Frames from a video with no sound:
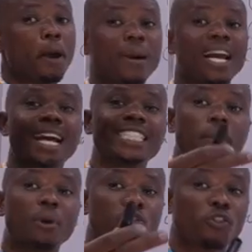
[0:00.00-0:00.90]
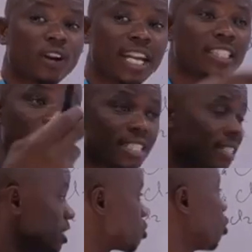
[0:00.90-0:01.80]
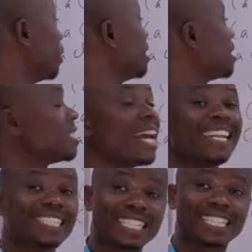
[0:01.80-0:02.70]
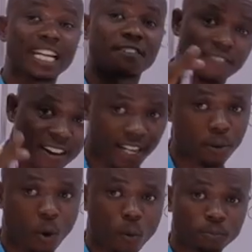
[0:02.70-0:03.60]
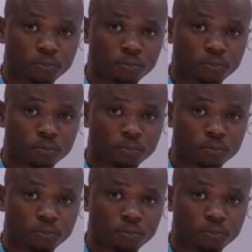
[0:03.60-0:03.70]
by a large amount of energy released, so it is energetically favorable.